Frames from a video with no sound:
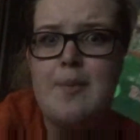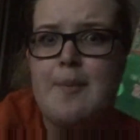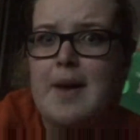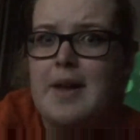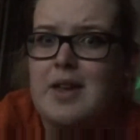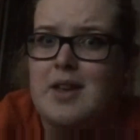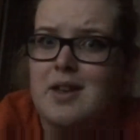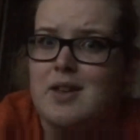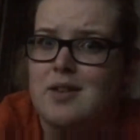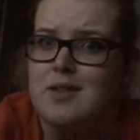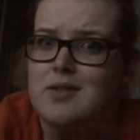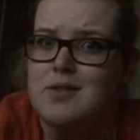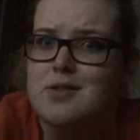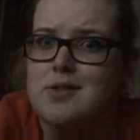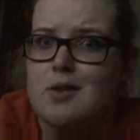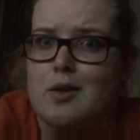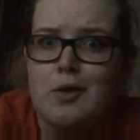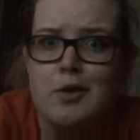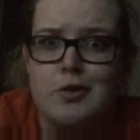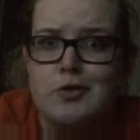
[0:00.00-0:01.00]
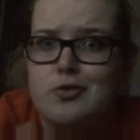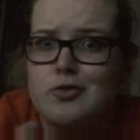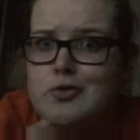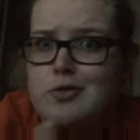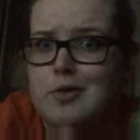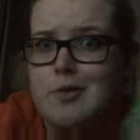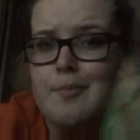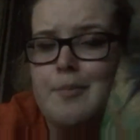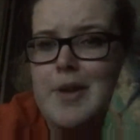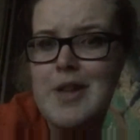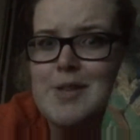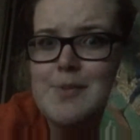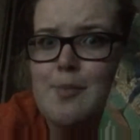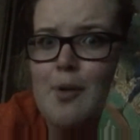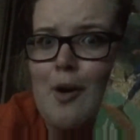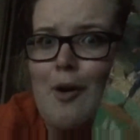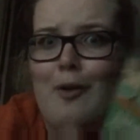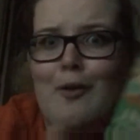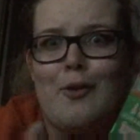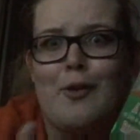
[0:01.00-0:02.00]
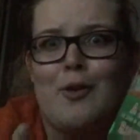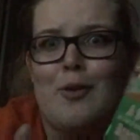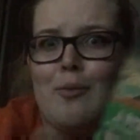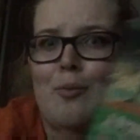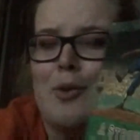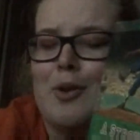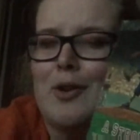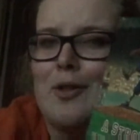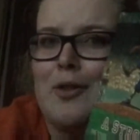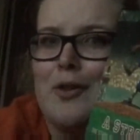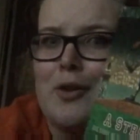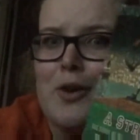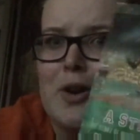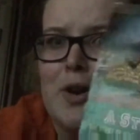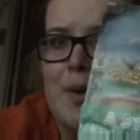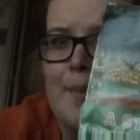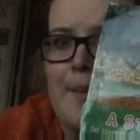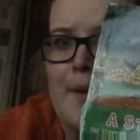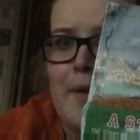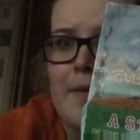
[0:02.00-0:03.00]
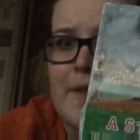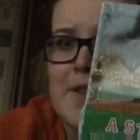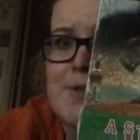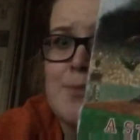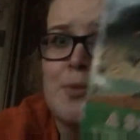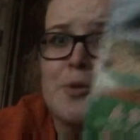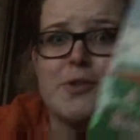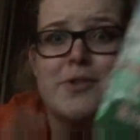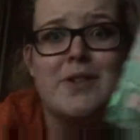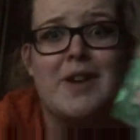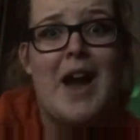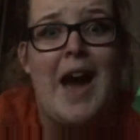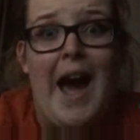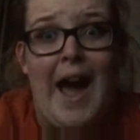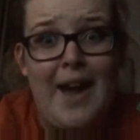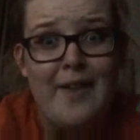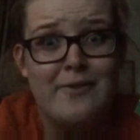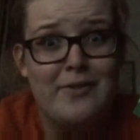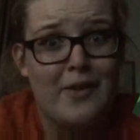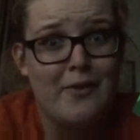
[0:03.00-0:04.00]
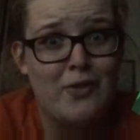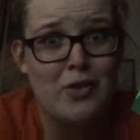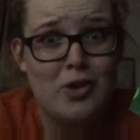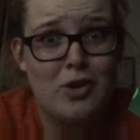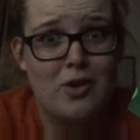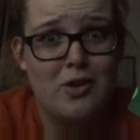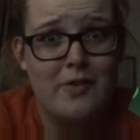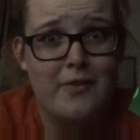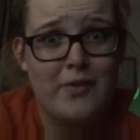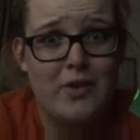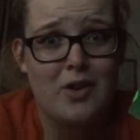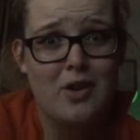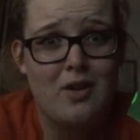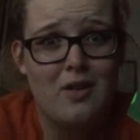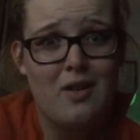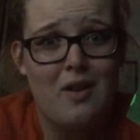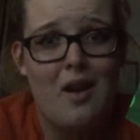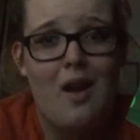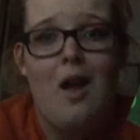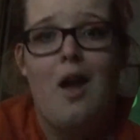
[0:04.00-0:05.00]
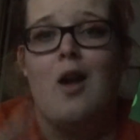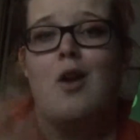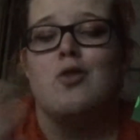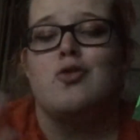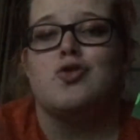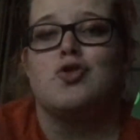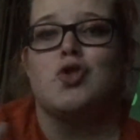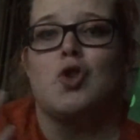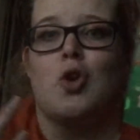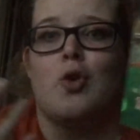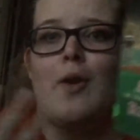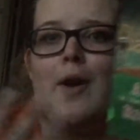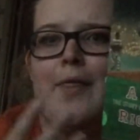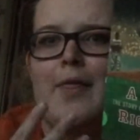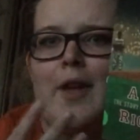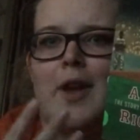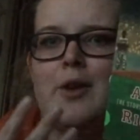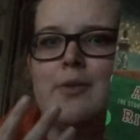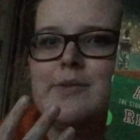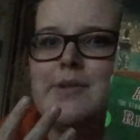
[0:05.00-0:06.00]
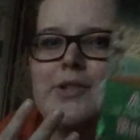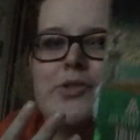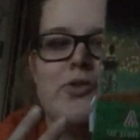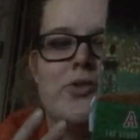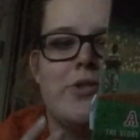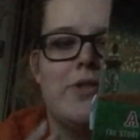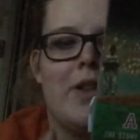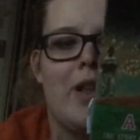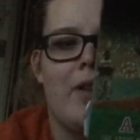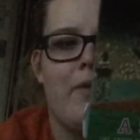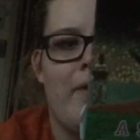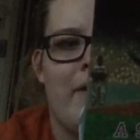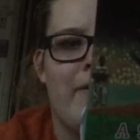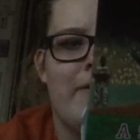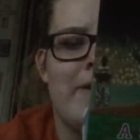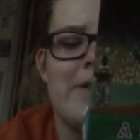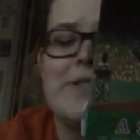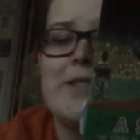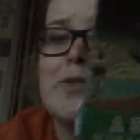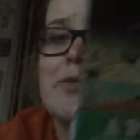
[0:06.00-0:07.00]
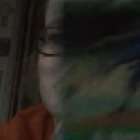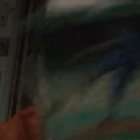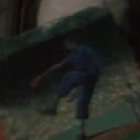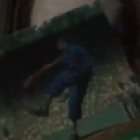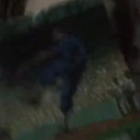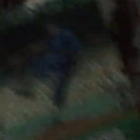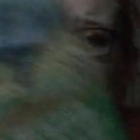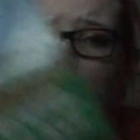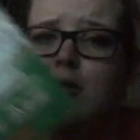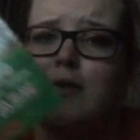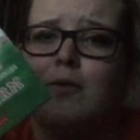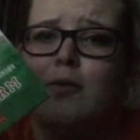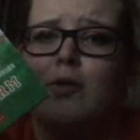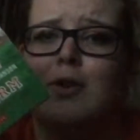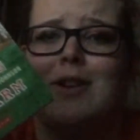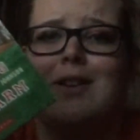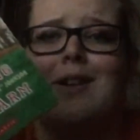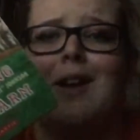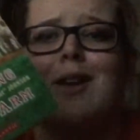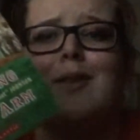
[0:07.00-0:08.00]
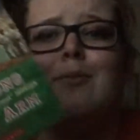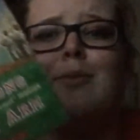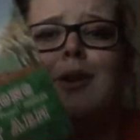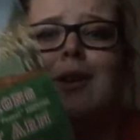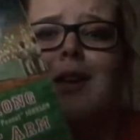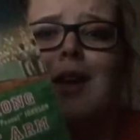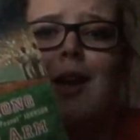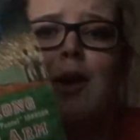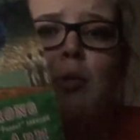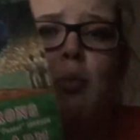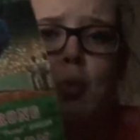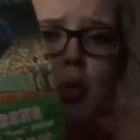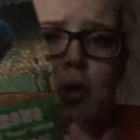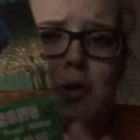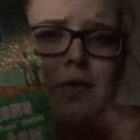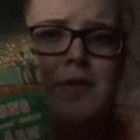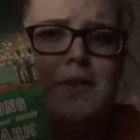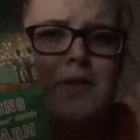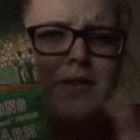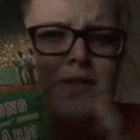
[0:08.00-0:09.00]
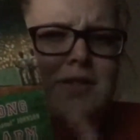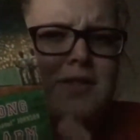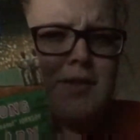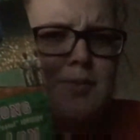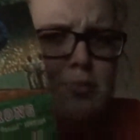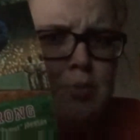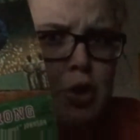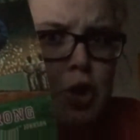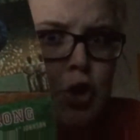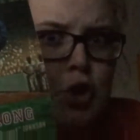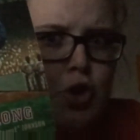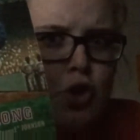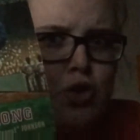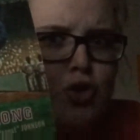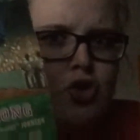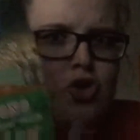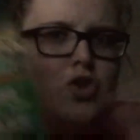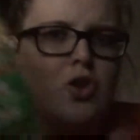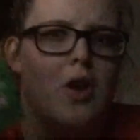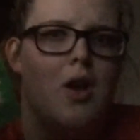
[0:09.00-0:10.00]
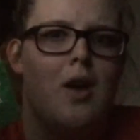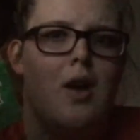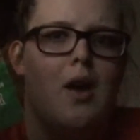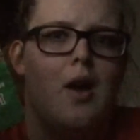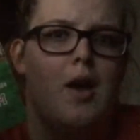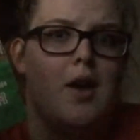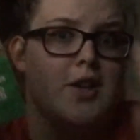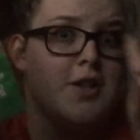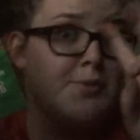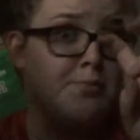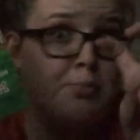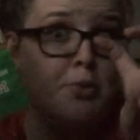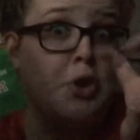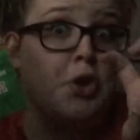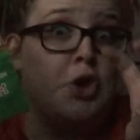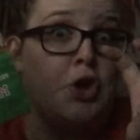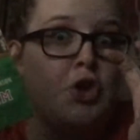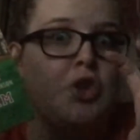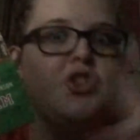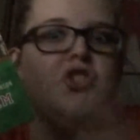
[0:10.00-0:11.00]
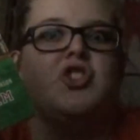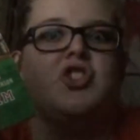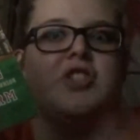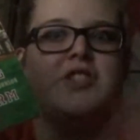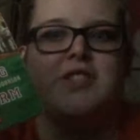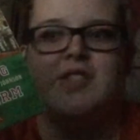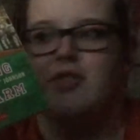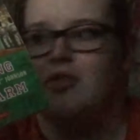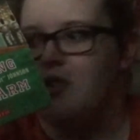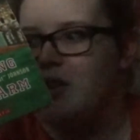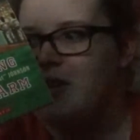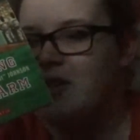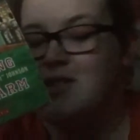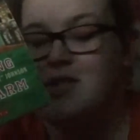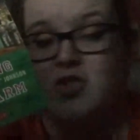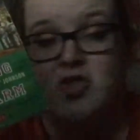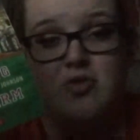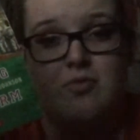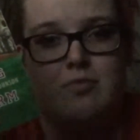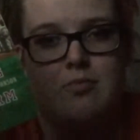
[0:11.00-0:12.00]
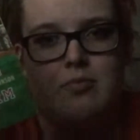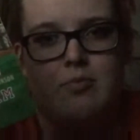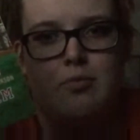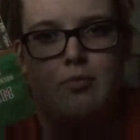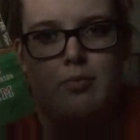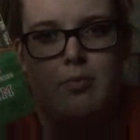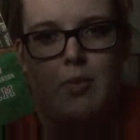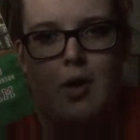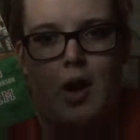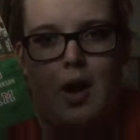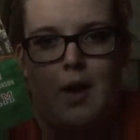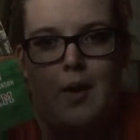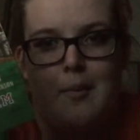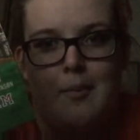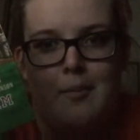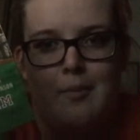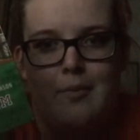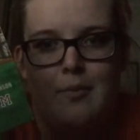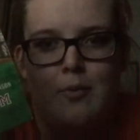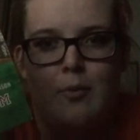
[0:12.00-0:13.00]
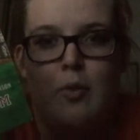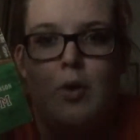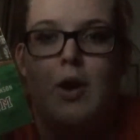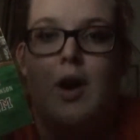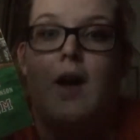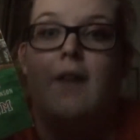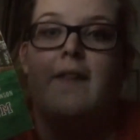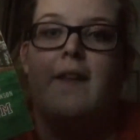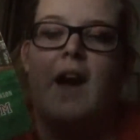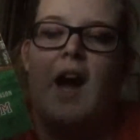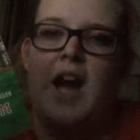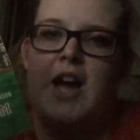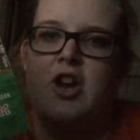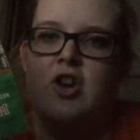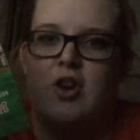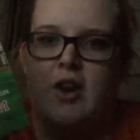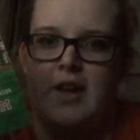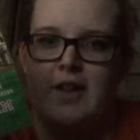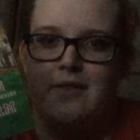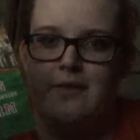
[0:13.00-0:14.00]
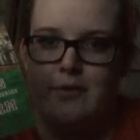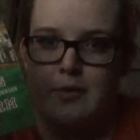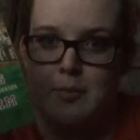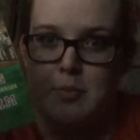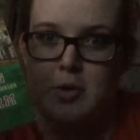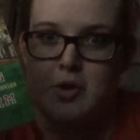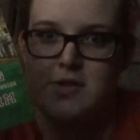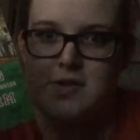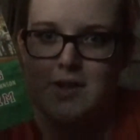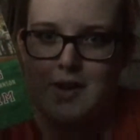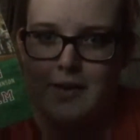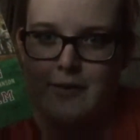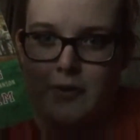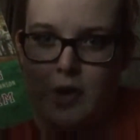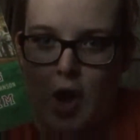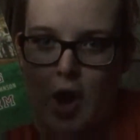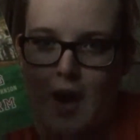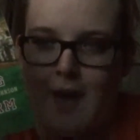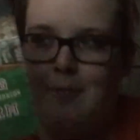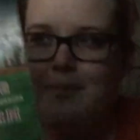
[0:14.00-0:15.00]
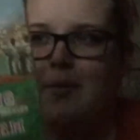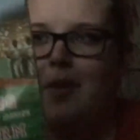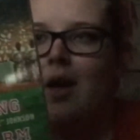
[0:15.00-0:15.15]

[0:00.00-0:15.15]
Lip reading: of my kids are interested in baseball or want to learn about this person. I've never heard of her, so I thought it was interesting that I found this. This was $1.49, but again, worth the splurge considering it's on the higher end of the books that I've got.